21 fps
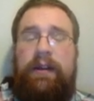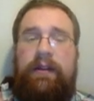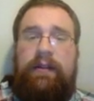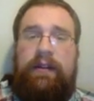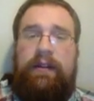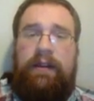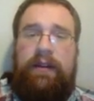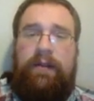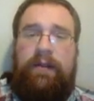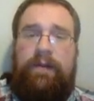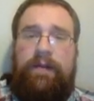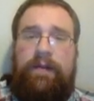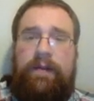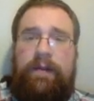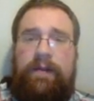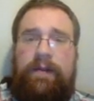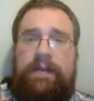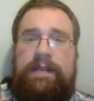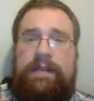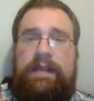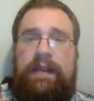thank you
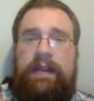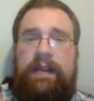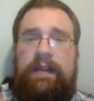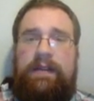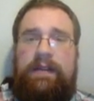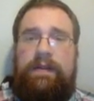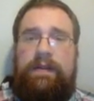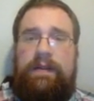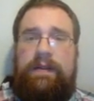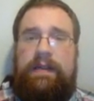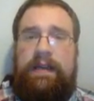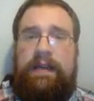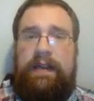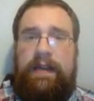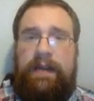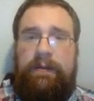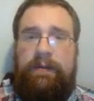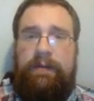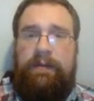for staying this whole time.